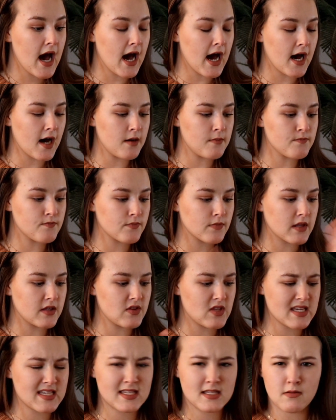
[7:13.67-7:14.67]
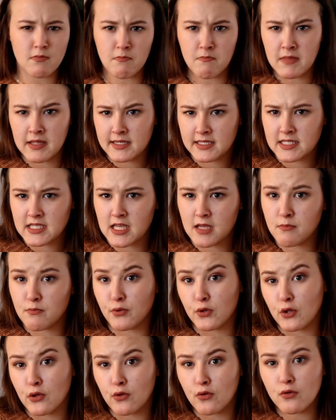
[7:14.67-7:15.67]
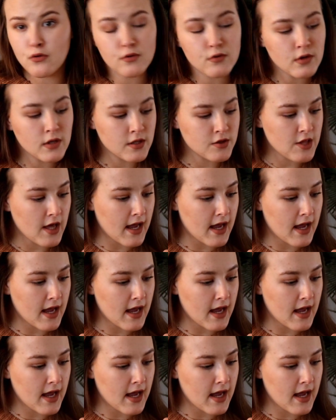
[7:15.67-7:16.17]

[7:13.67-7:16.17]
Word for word: Um, this minty blue